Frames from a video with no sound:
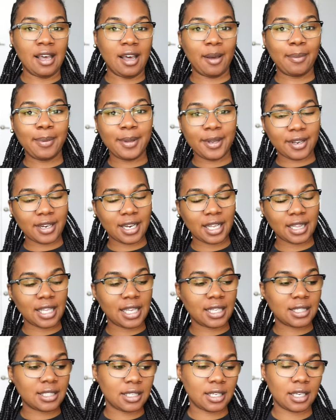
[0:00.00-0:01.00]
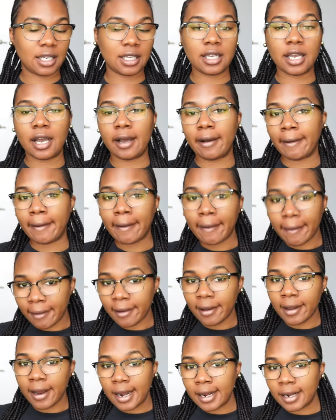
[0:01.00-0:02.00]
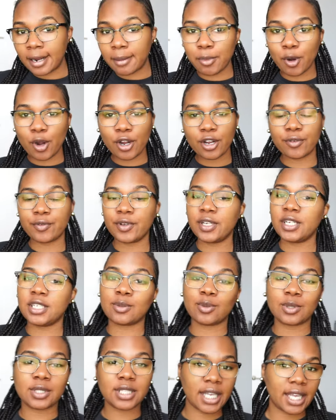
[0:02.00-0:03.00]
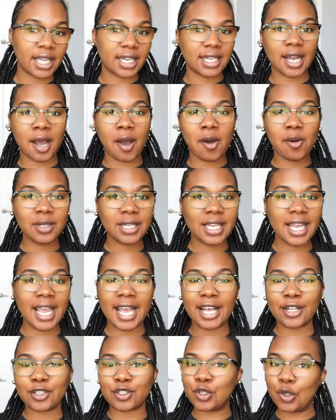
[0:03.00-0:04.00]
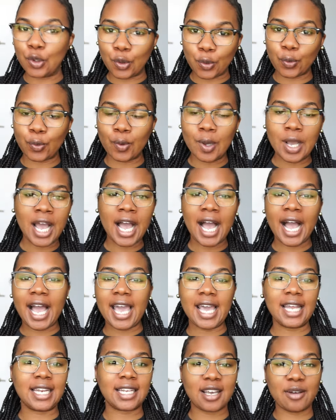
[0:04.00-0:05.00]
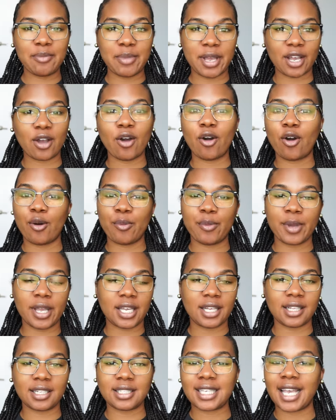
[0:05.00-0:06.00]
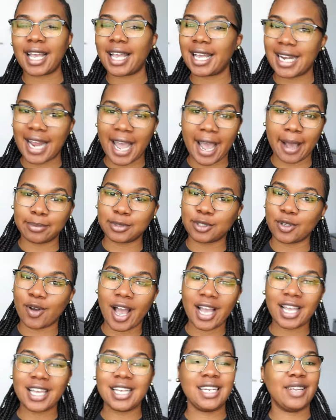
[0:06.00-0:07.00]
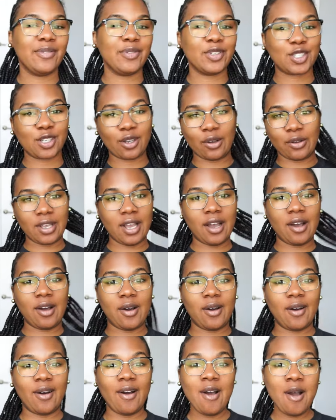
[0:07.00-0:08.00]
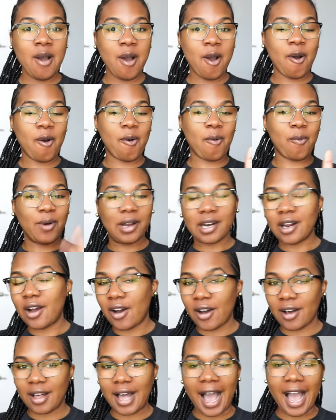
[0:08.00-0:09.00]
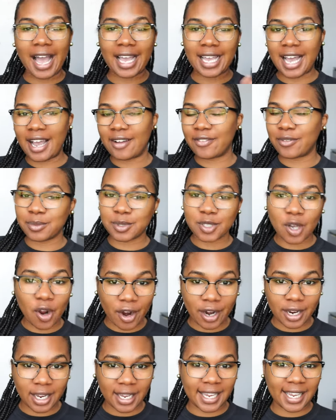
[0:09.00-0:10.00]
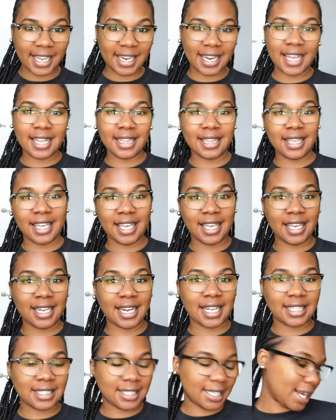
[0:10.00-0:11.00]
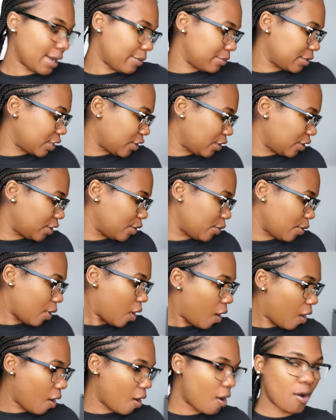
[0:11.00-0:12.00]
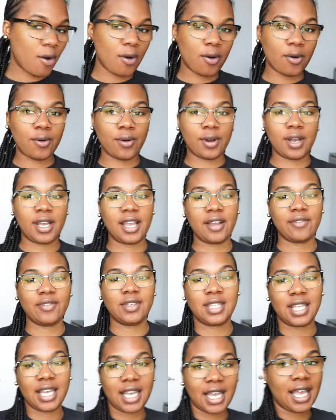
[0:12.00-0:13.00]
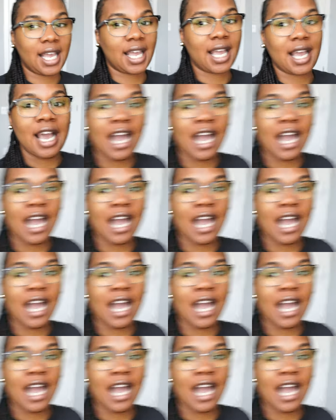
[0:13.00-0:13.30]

up here in Atlanta, and y'all, the margaritas was hitting. I only had two. I had to come back home and take a nap, so I couldn't even show y'all what all I got from Target. And then I said I was going to do a haul on everything